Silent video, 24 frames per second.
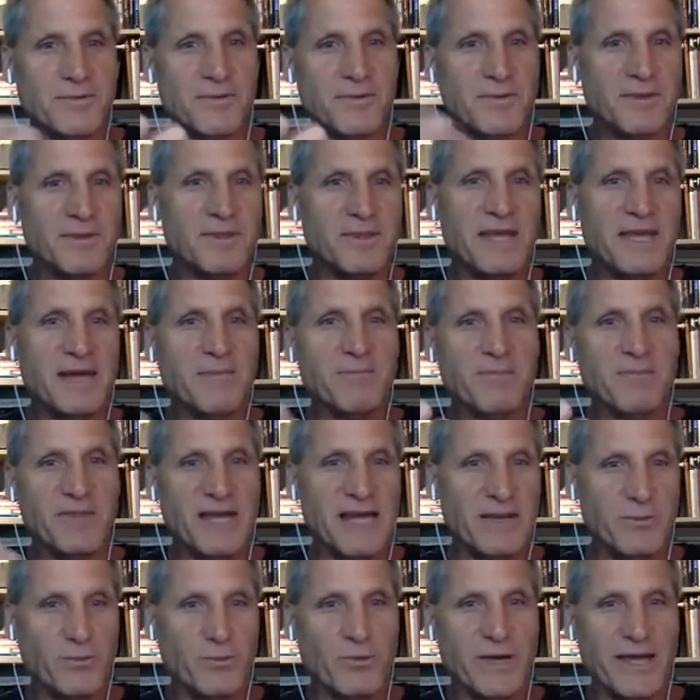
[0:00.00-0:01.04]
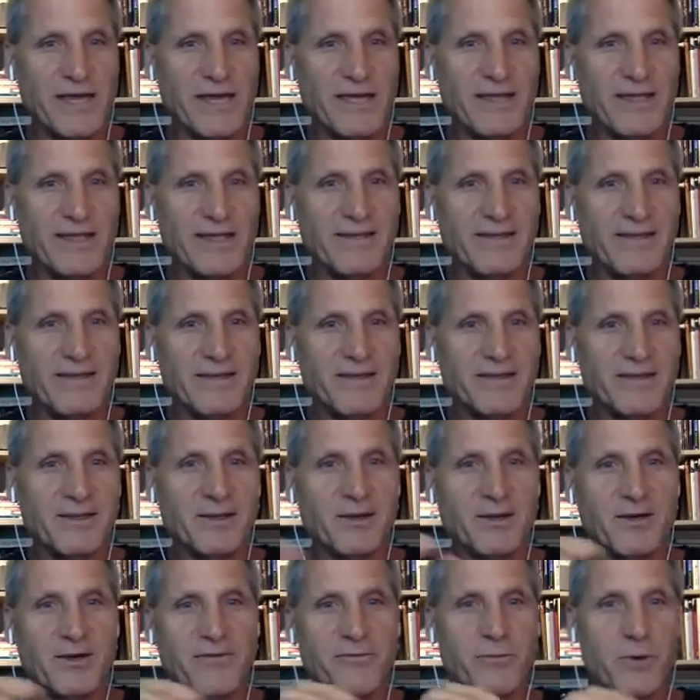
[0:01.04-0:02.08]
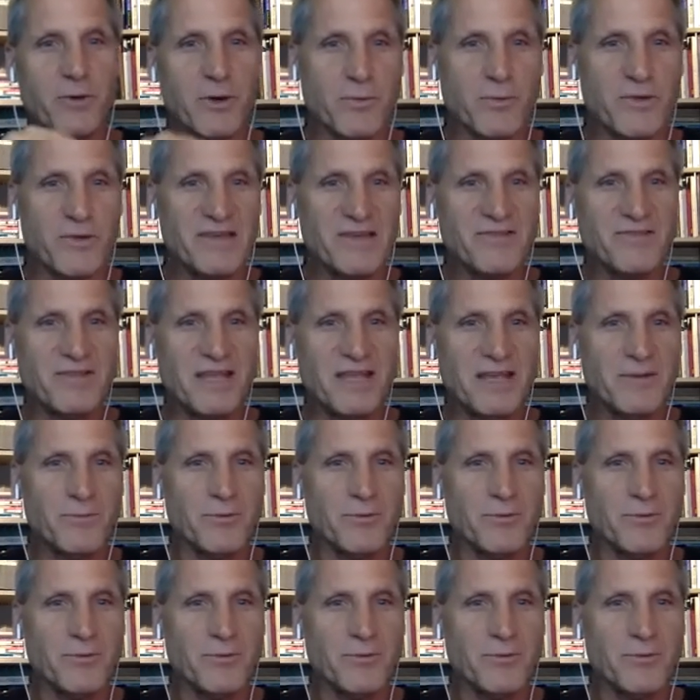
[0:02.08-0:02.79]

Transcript: them that way. You know, if we're resting,